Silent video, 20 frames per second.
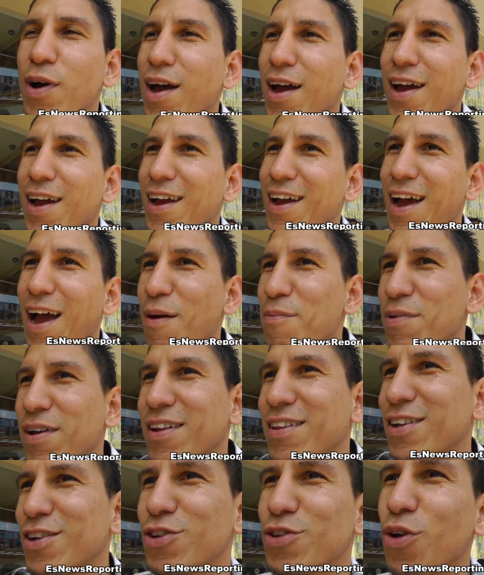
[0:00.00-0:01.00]
why I
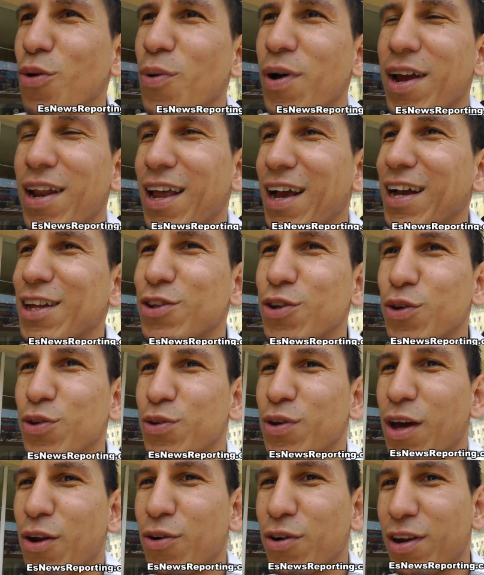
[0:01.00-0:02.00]
mean, there's no way. Like I told
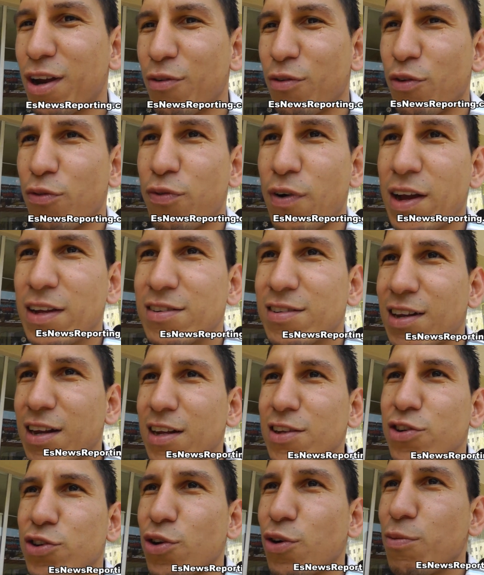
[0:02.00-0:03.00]
you, I don't care if he fights
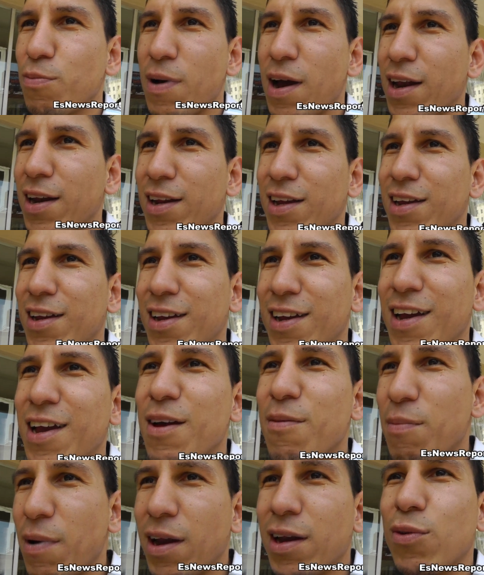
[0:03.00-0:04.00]
Klitschko. Manny,
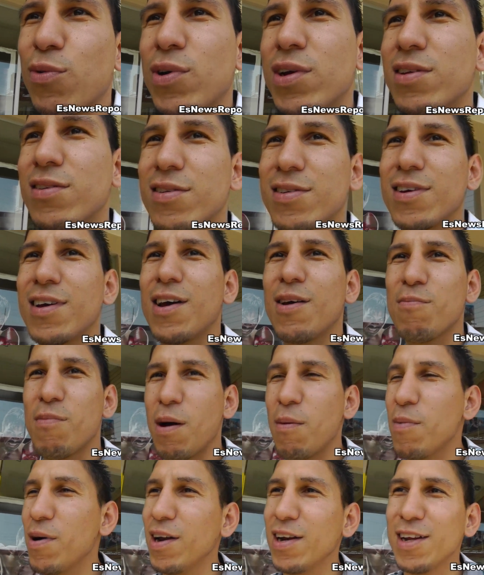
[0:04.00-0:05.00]
Manny wins.
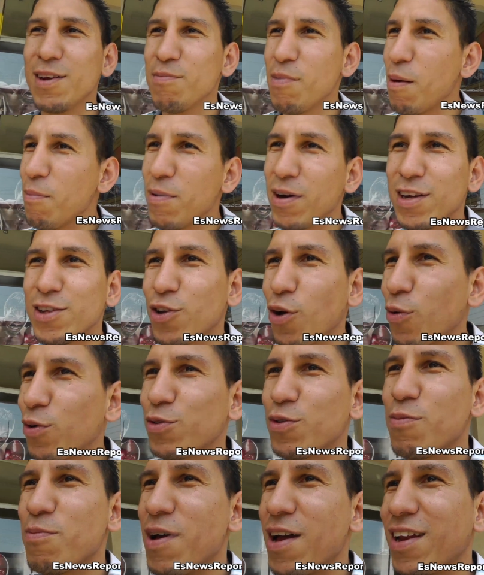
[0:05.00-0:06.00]
Manny my money, wins. my money's
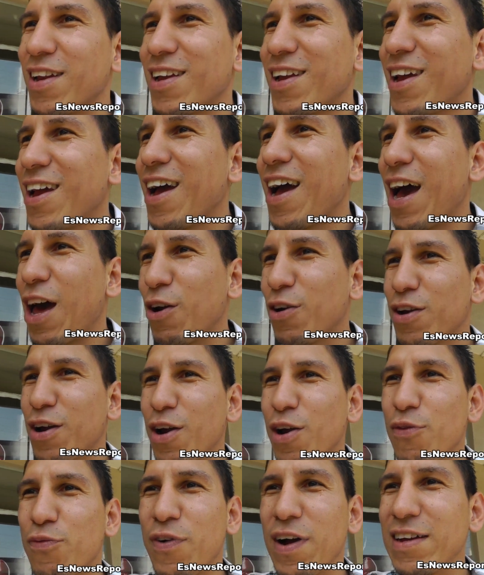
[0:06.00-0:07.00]
always with Manny. I don't
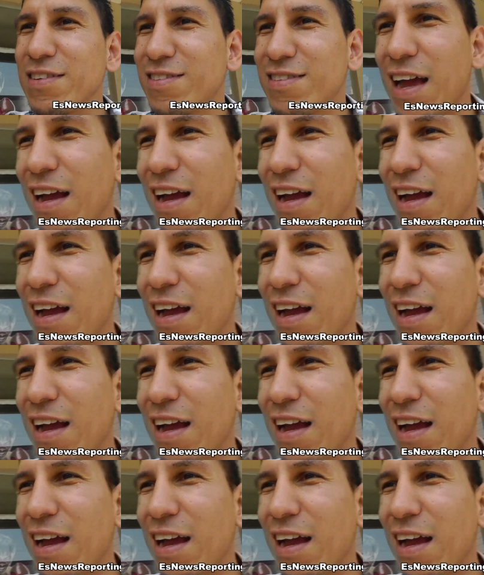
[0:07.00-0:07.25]
care if he fights